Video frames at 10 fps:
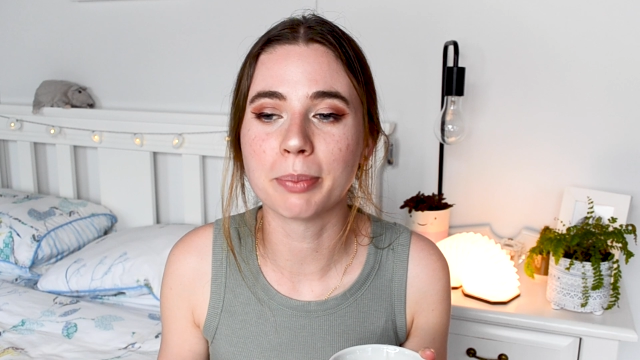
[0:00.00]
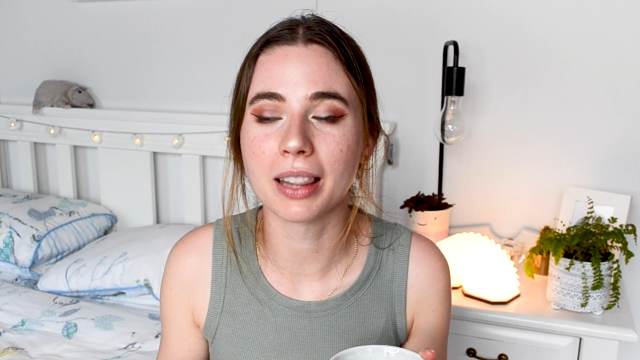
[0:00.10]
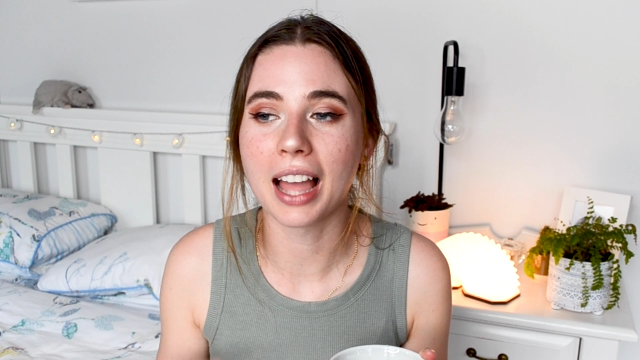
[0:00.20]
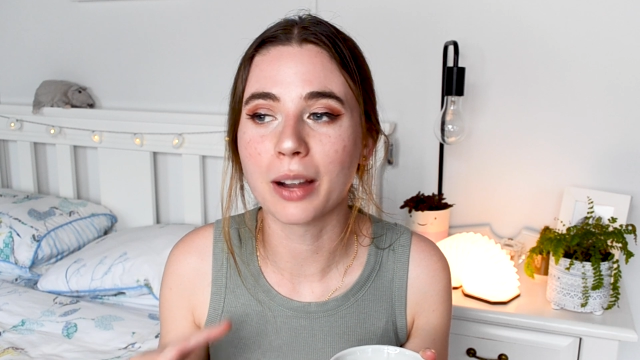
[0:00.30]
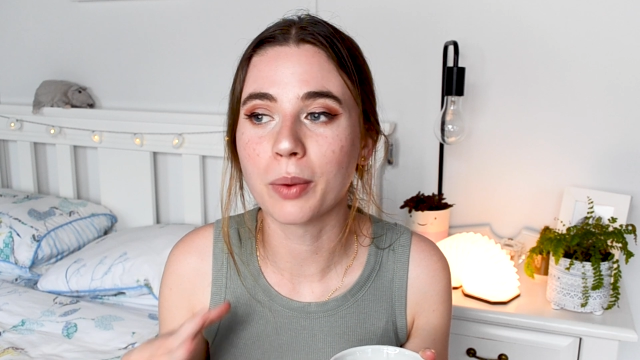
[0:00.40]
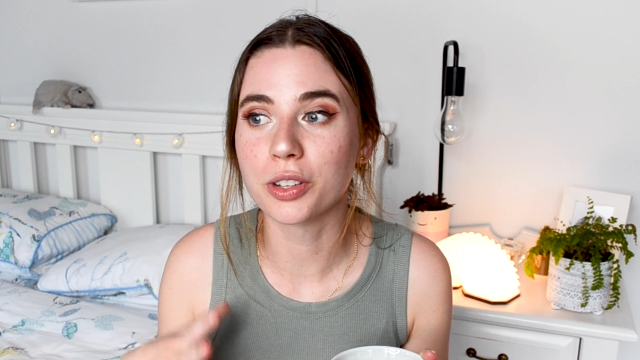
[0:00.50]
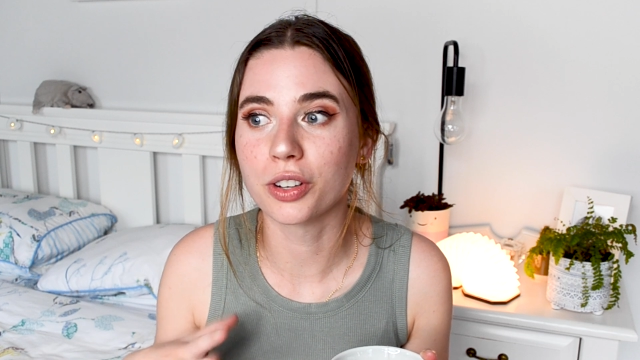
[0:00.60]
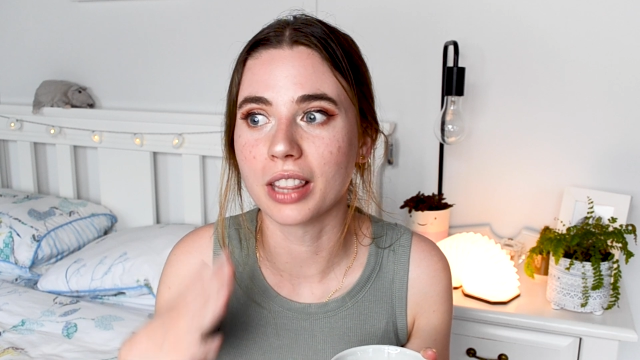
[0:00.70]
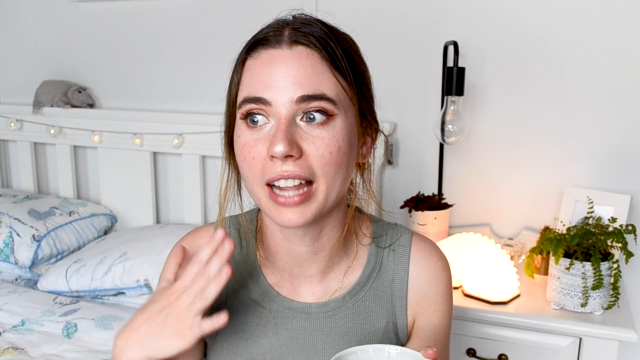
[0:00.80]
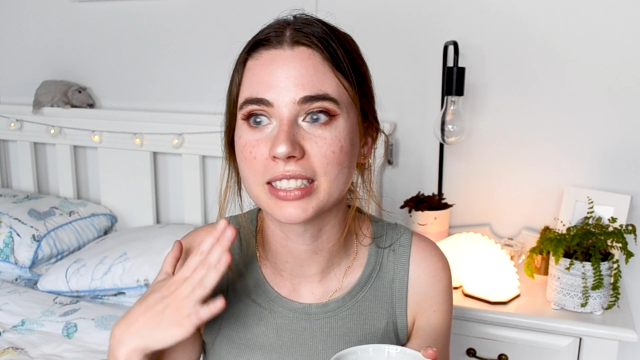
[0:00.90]
but like when you're
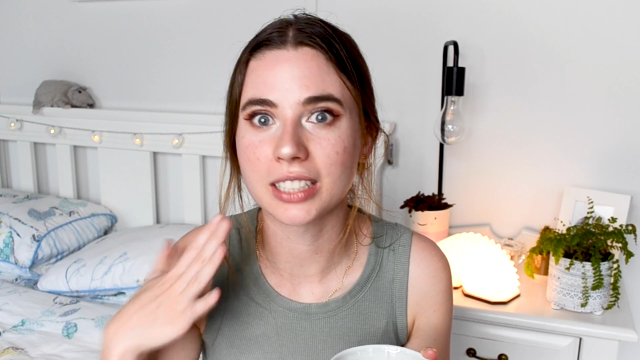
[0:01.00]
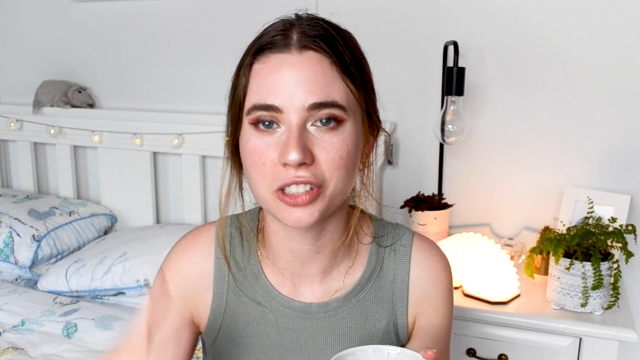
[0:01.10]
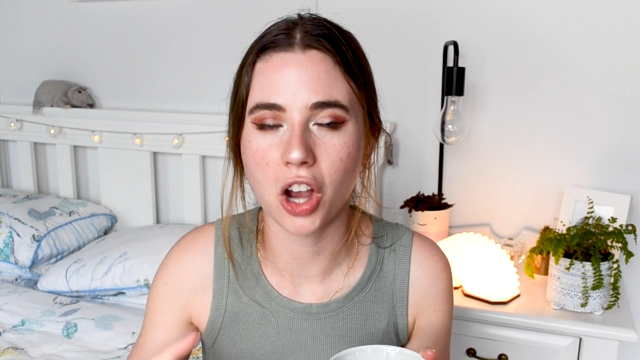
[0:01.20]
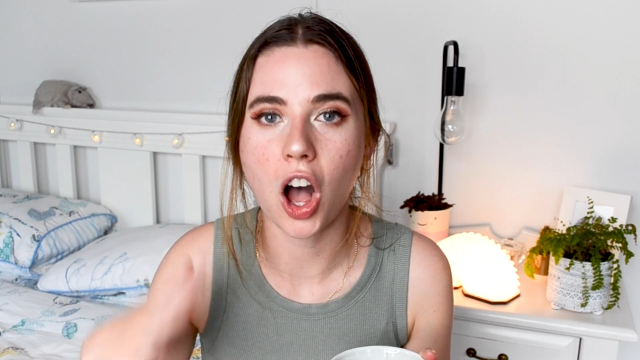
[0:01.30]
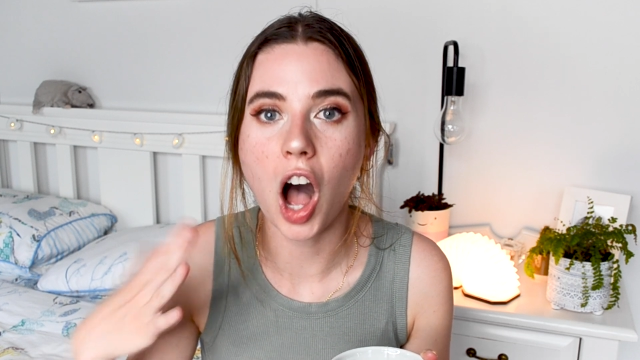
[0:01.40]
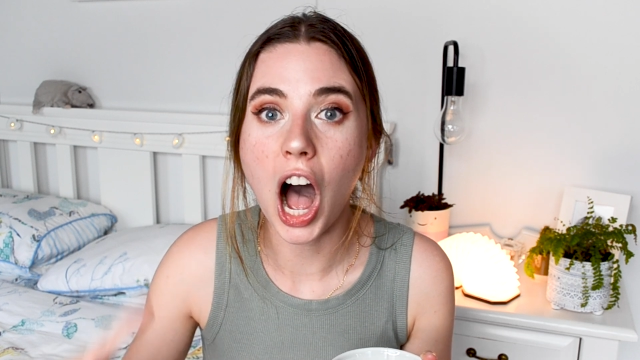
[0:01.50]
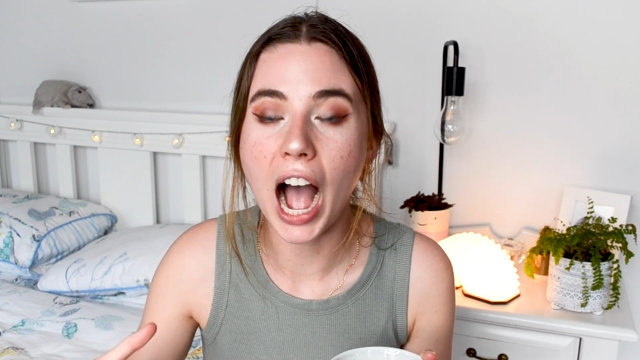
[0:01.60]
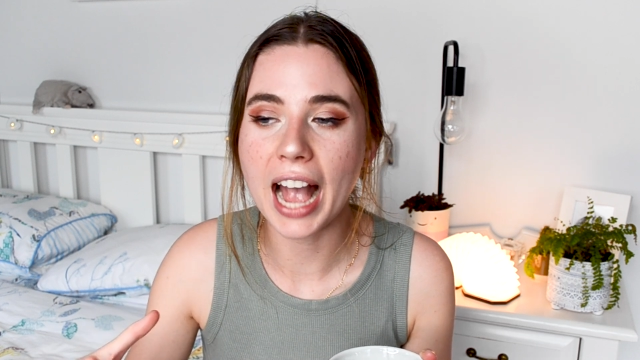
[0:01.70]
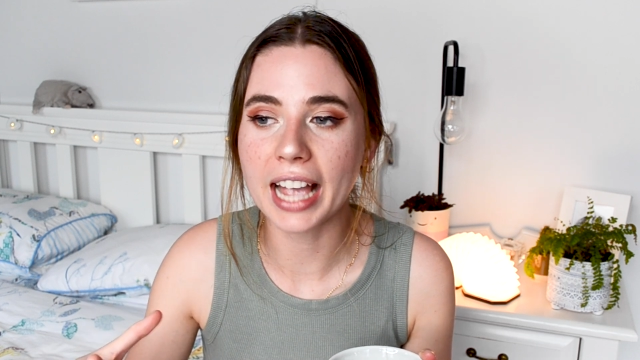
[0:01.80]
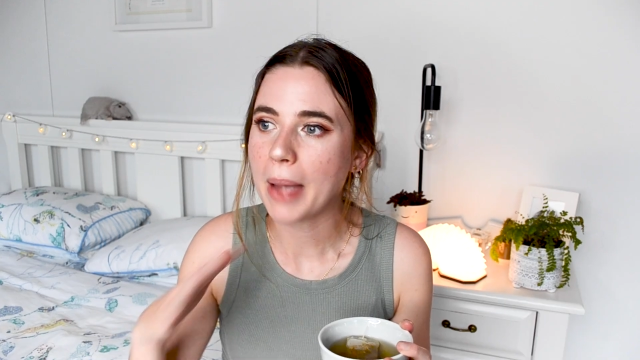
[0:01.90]
in like such a
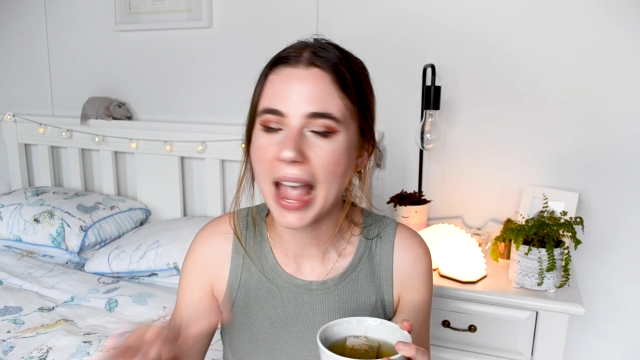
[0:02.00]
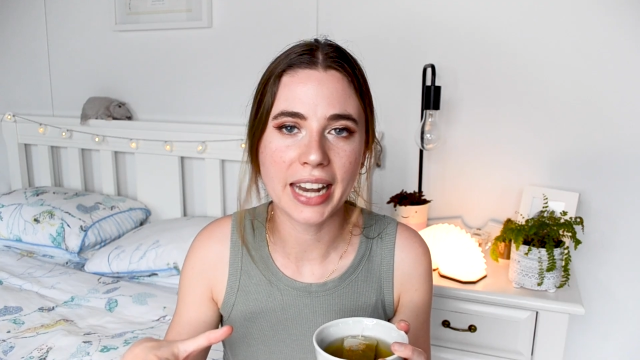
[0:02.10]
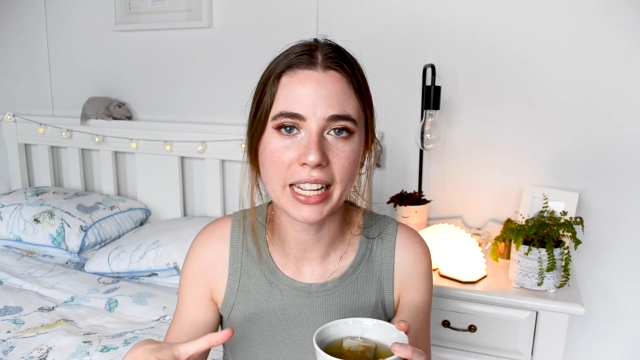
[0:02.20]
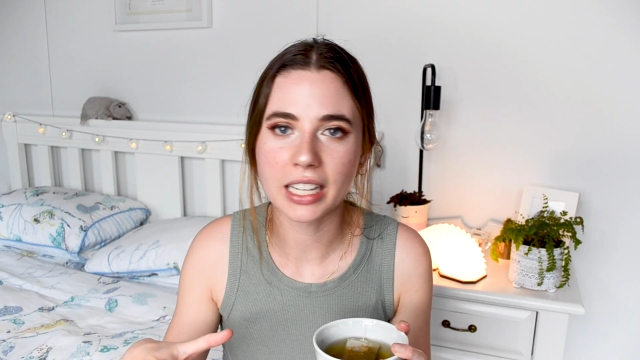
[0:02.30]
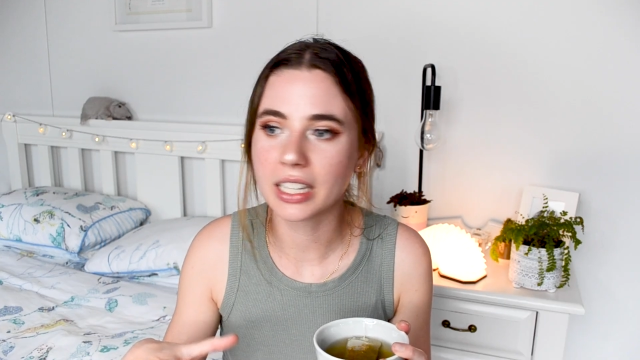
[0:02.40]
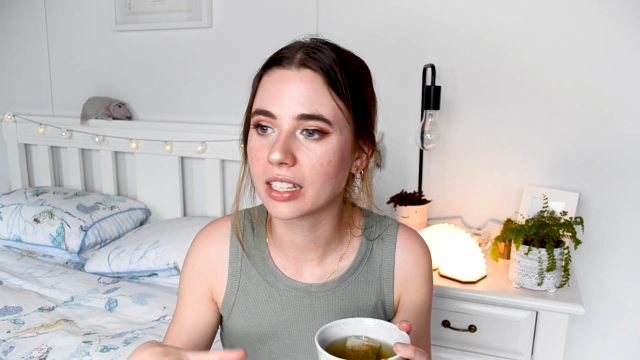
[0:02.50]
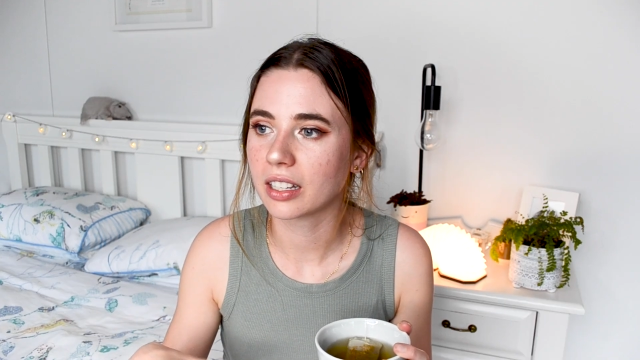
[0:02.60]
high panic